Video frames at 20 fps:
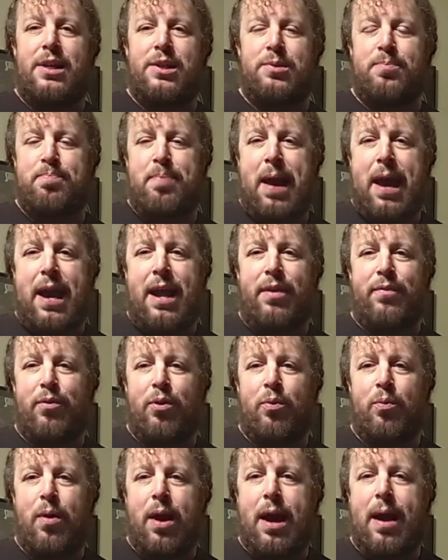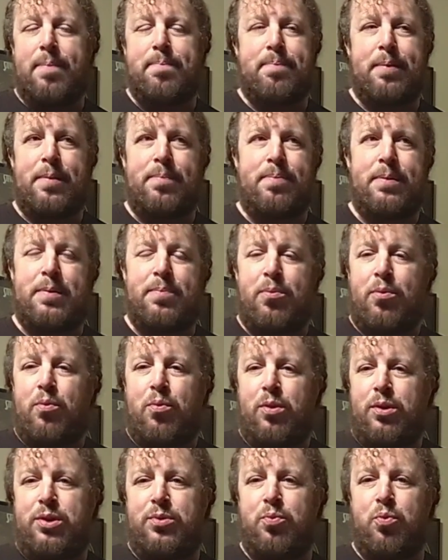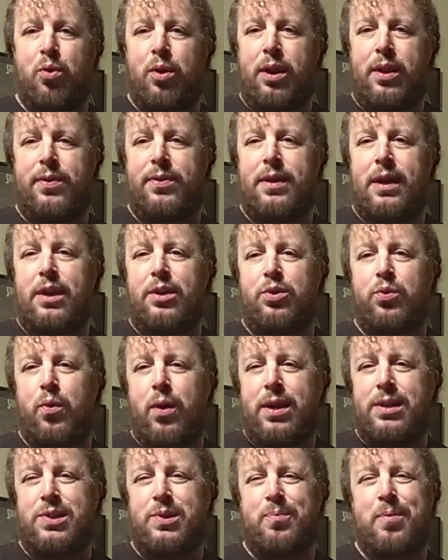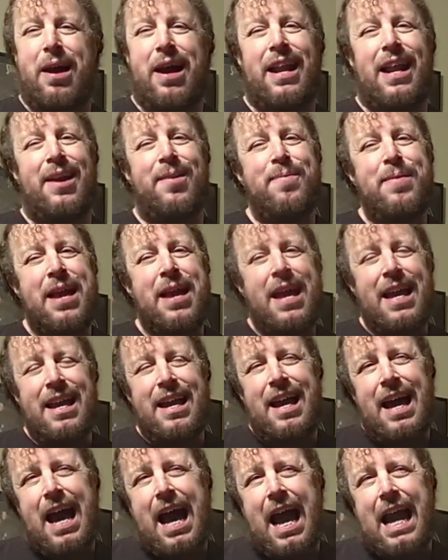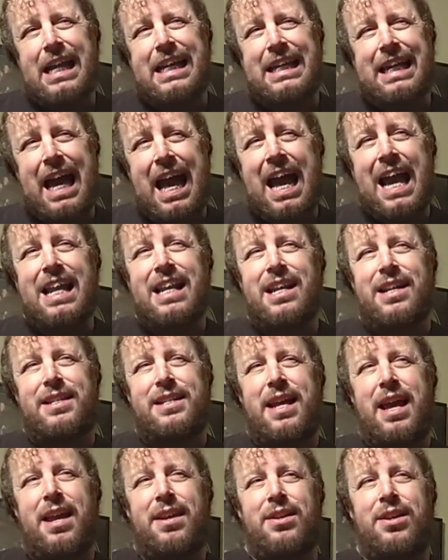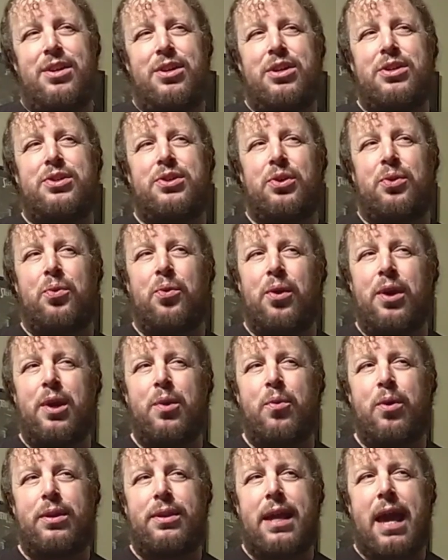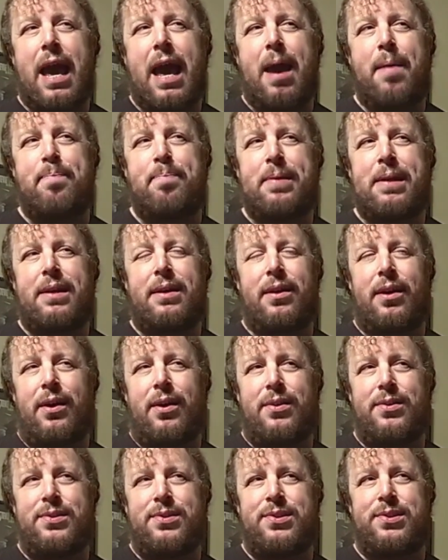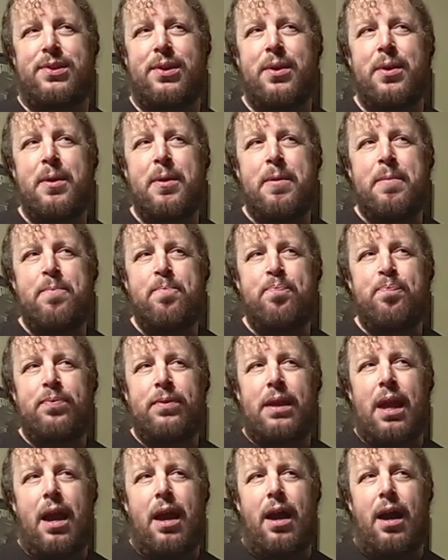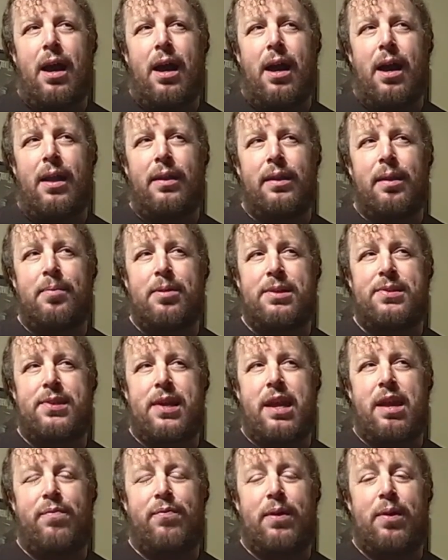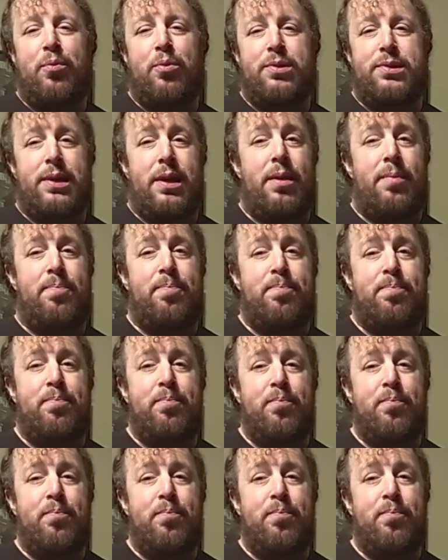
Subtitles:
as bad of a rep, and people wouldn't think twice about it. I kind of tend to disagree with that because. Let me say if it was a